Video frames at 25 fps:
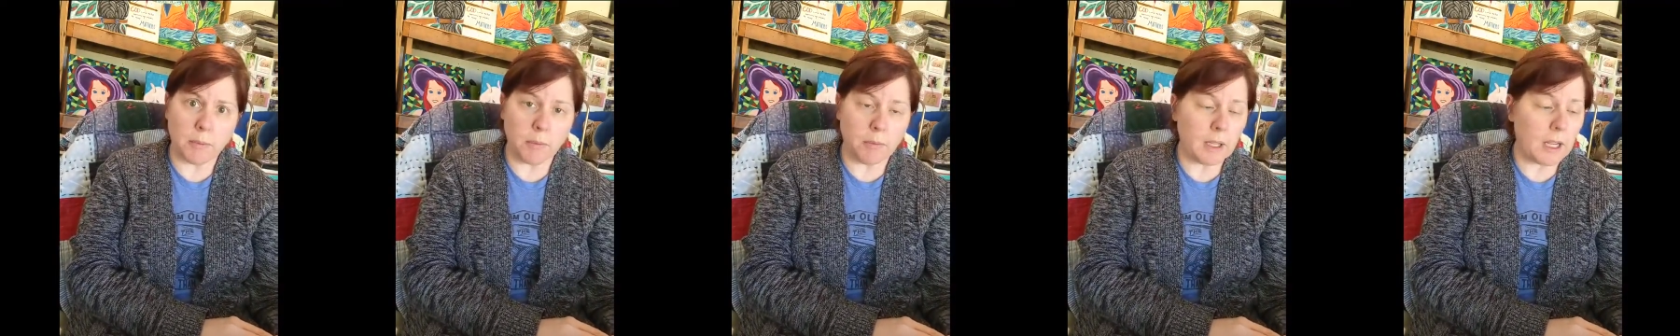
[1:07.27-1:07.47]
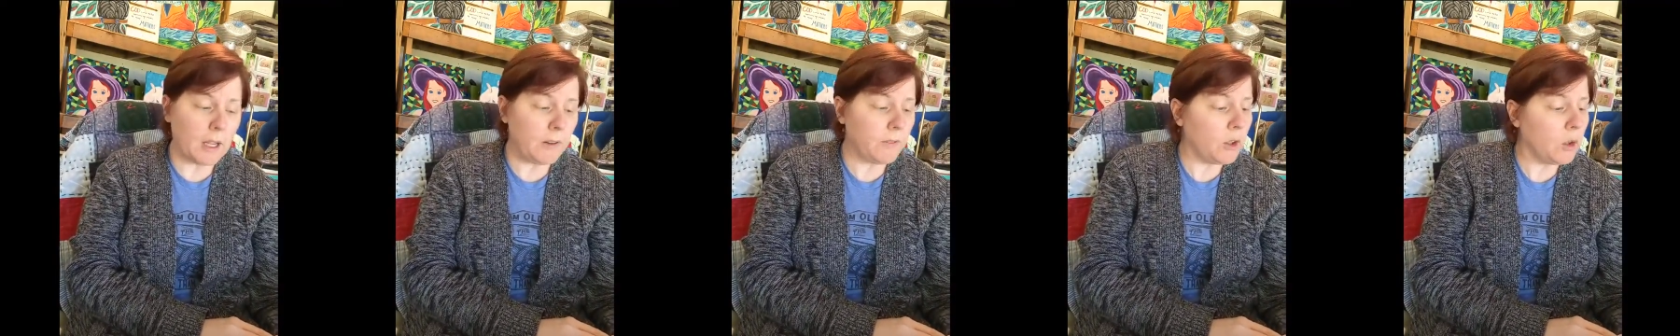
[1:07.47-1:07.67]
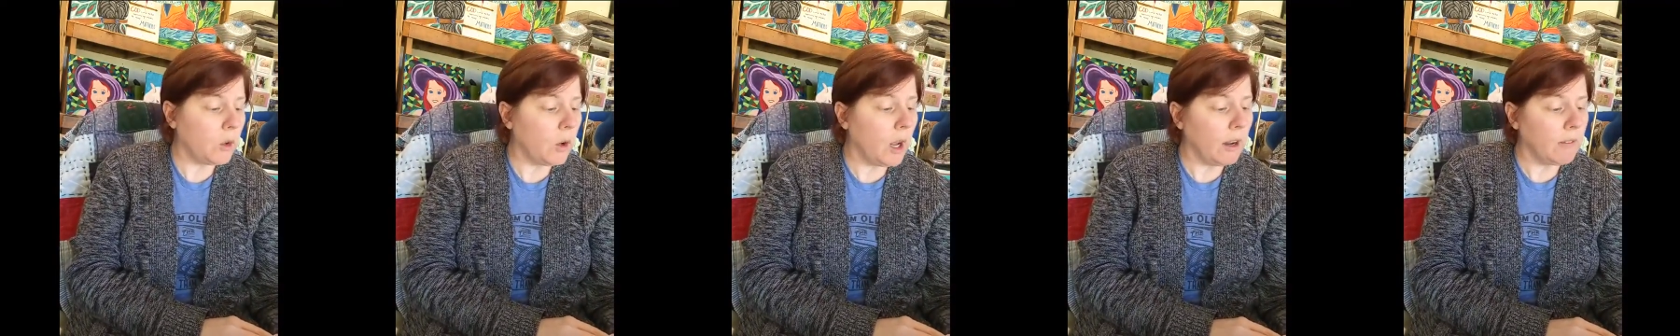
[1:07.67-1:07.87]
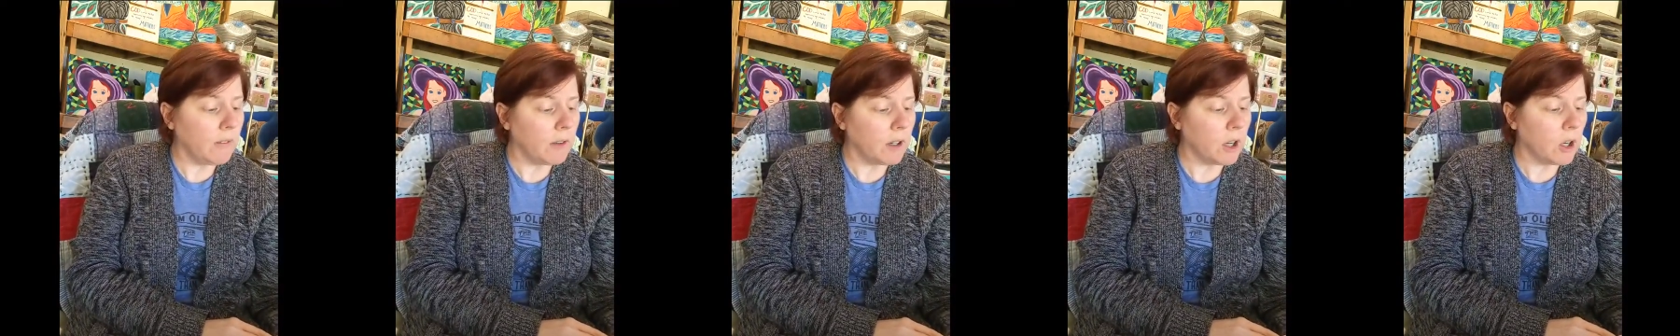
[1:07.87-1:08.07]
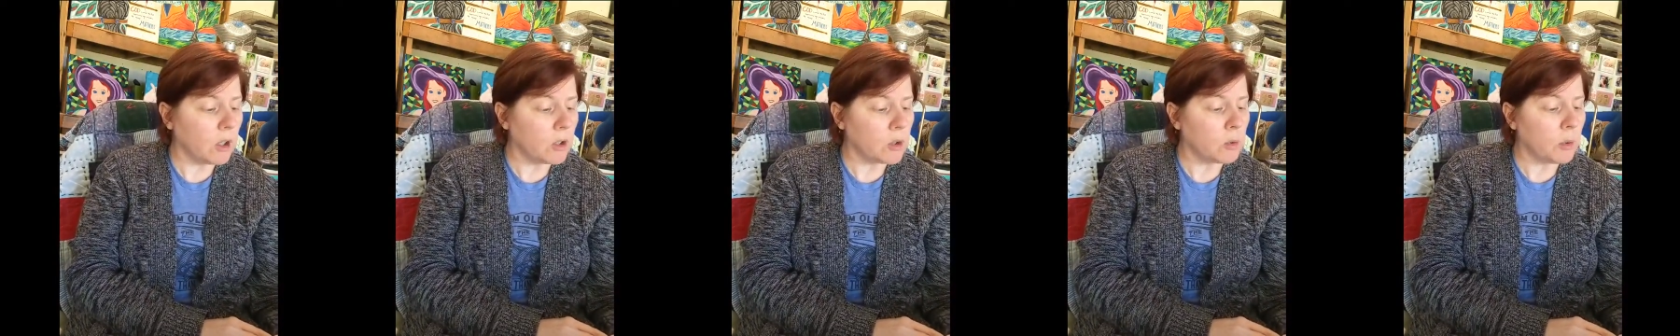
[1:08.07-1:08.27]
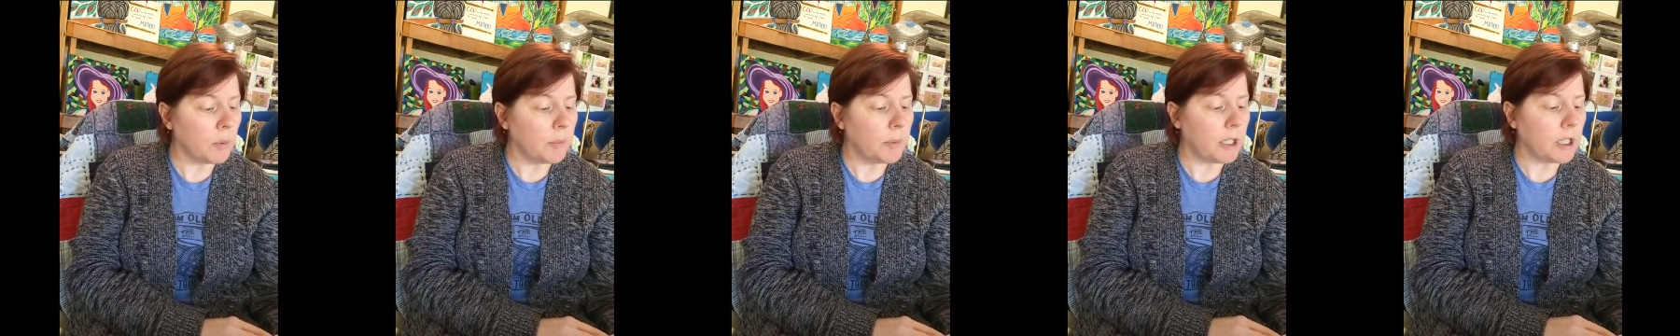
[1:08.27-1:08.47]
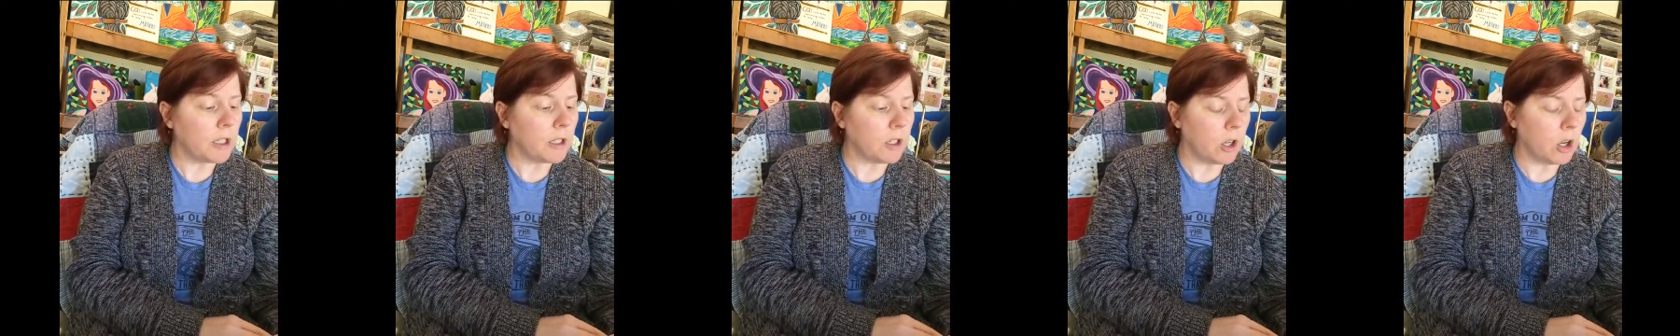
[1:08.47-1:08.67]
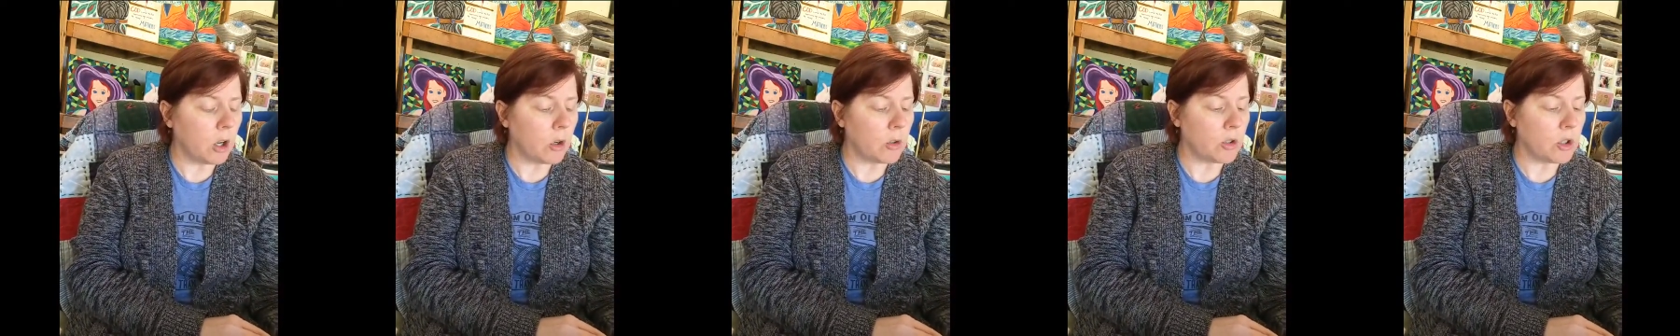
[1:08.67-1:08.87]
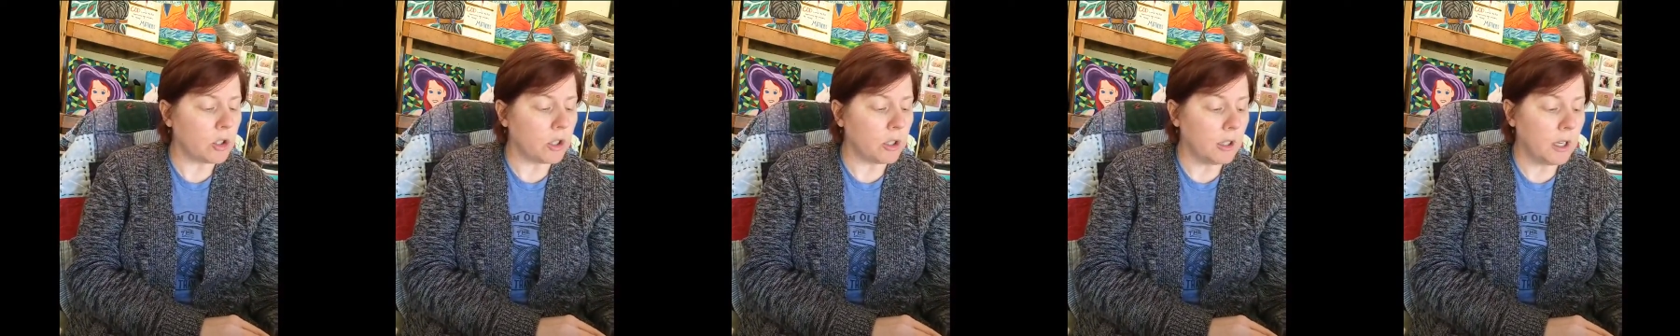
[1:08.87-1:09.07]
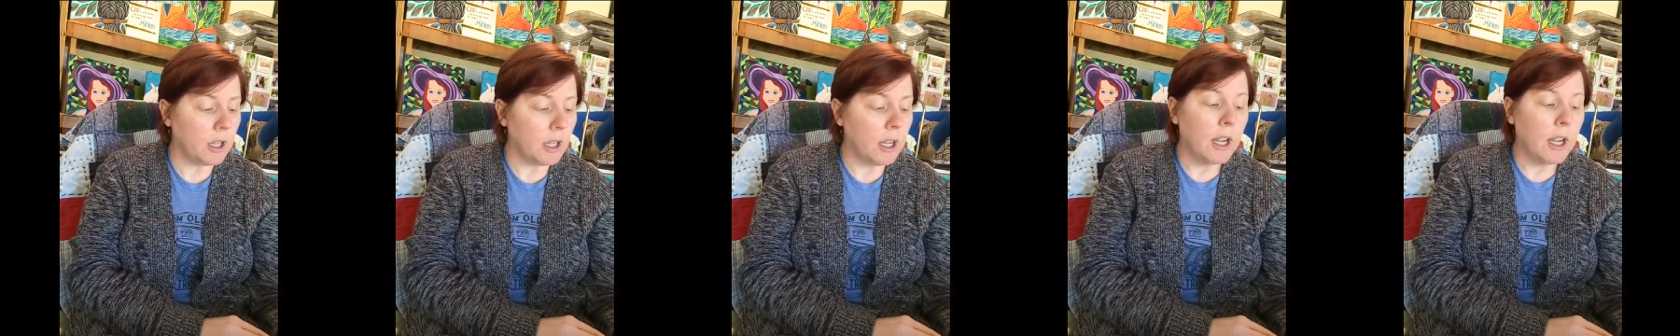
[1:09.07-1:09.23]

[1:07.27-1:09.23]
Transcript: If you ever go swimming in an ocean,